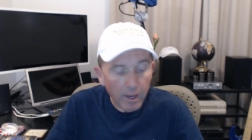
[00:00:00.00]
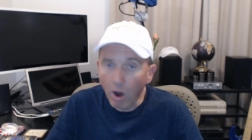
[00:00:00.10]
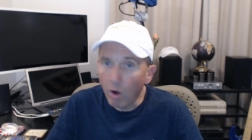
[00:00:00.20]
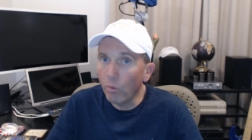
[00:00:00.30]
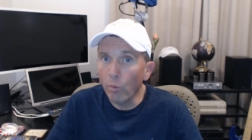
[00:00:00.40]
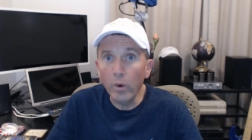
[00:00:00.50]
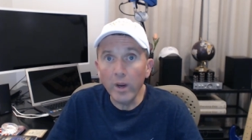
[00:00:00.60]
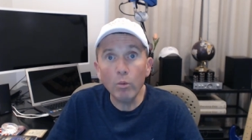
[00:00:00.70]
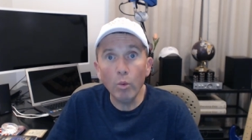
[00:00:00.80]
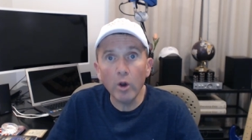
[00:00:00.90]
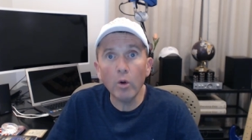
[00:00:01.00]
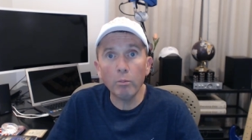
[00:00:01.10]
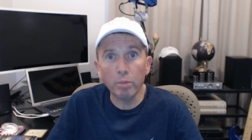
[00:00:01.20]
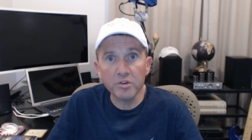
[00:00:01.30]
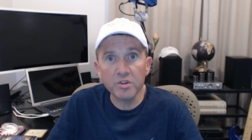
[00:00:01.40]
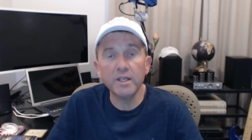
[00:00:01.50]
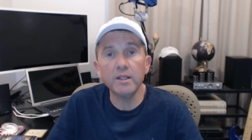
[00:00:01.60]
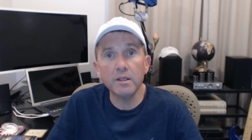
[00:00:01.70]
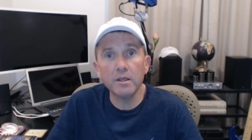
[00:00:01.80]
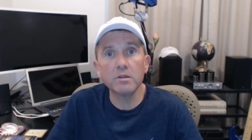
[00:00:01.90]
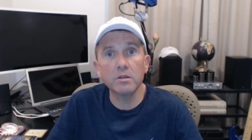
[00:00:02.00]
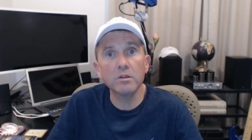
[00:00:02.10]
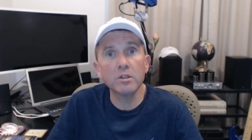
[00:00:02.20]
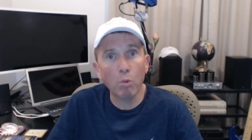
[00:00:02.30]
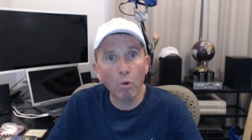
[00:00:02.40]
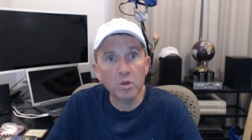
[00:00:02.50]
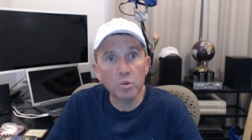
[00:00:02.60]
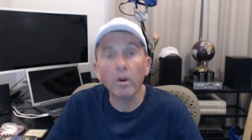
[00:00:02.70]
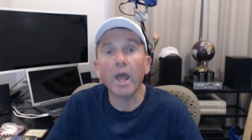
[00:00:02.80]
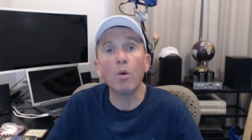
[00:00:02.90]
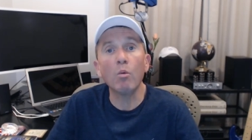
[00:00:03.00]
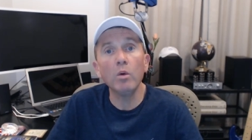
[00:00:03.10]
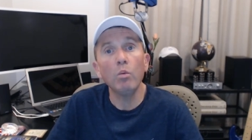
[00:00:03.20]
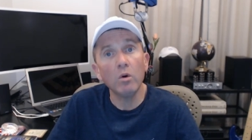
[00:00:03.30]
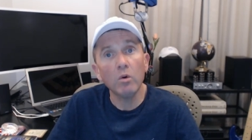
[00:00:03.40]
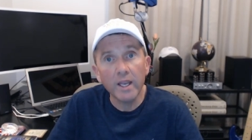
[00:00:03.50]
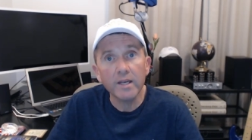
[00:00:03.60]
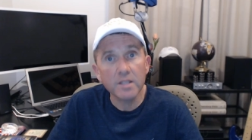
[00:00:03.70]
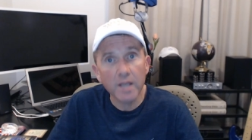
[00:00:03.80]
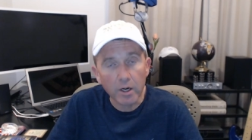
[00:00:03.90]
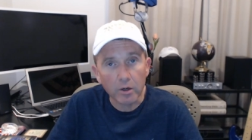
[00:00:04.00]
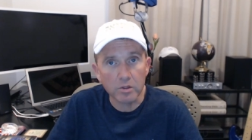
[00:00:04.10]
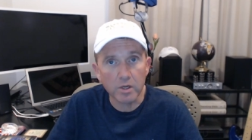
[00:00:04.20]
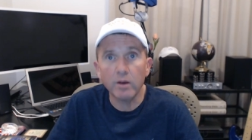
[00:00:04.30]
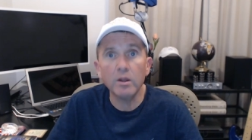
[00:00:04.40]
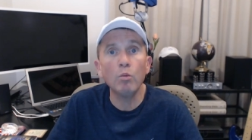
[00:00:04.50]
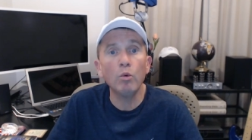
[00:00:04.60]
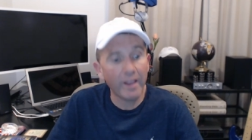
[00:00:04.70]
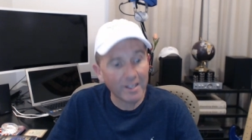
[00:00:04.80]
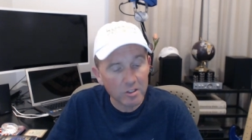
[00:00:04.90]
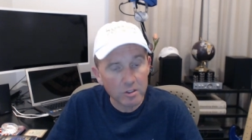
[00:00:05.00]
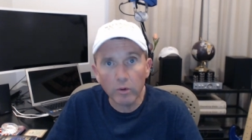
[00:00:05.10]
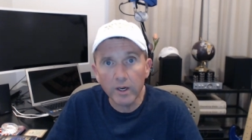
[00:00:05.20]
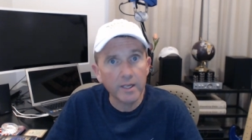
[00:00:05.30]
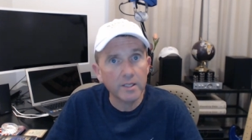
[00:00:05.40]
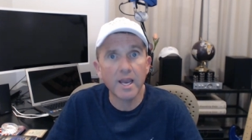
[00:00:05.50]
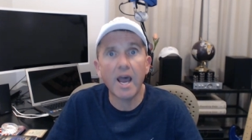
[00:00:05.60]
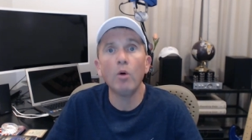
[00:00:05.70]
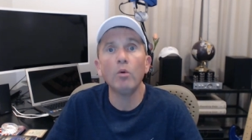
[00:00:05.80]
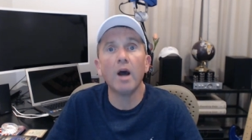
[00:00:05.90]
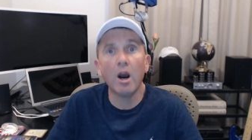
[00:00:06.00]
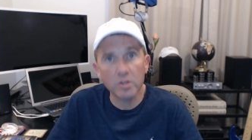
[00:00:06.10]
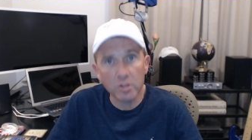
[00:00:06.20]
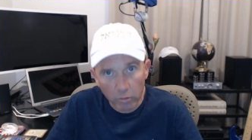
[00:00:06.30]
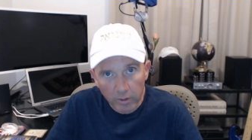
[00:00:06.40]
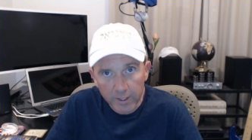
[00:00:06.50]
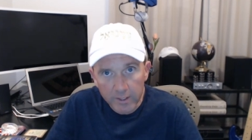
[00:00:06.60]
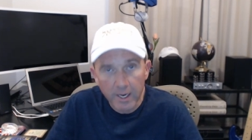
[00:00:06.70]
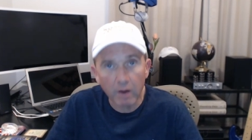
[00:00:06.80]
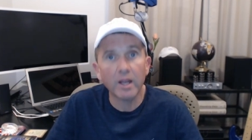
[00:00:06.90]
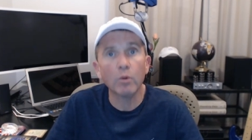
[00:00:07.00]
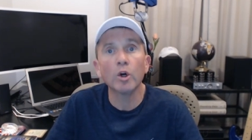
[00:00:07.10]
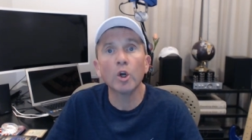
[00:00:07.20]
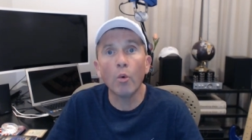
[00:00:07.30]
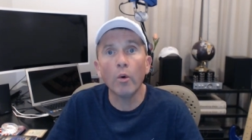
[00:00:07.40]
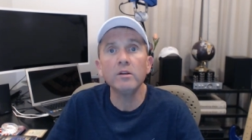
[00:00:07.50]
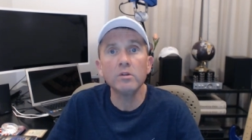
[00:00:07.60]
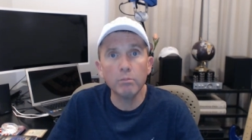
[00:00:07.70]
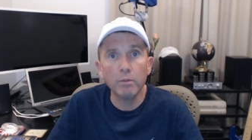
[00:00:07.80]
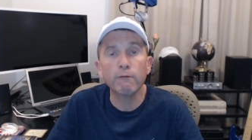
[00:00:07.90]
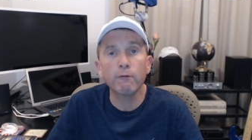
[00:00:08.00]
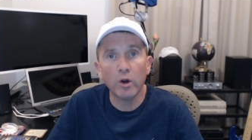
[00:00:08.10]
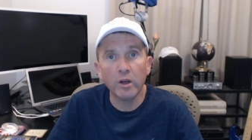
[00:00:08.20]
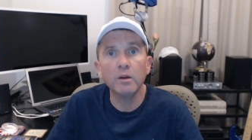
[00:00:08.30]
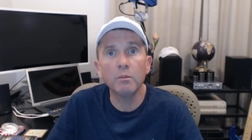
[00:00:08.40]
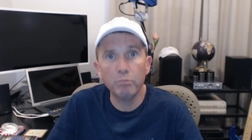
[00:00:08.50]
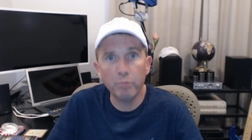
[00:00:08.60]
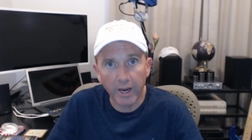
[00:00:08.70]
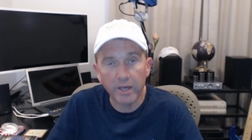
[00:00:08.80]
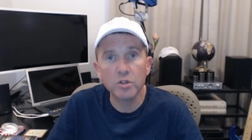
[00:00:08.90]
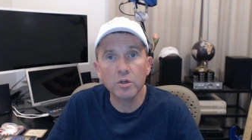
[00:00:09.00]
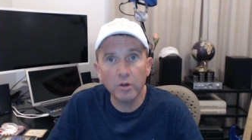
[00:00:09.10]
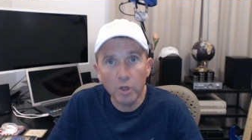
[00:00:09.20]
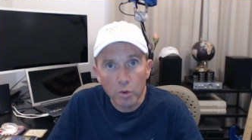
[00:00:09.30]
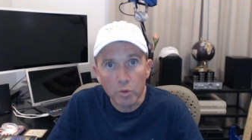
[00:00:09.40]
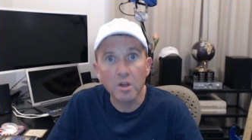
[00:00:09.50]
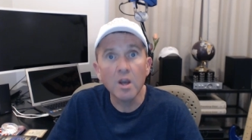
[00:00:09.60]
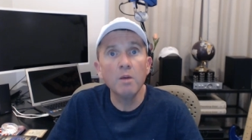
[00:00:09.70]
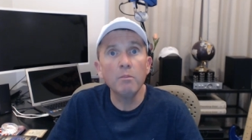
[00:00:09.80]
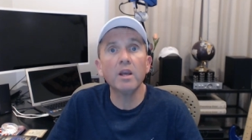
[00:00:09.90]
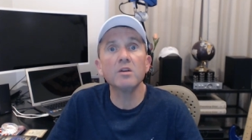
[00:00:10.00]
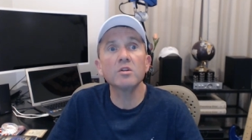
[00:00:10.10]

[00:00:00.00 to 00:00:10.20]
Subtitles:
we will present this to the sports world, and we will get takers. And then when that story gets out, our story gets out, and we're going to be front page news. Because